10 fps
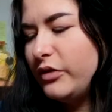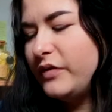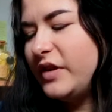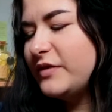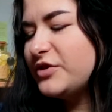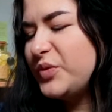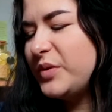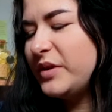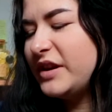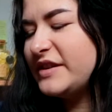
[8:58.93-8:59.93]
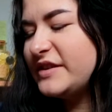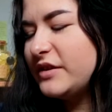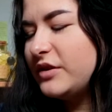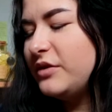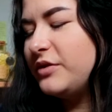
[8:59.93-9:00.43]
You've never told me what it is that
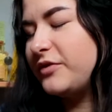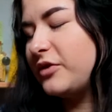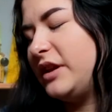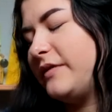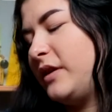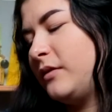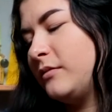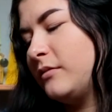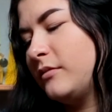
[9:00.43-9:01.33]
you do for a living.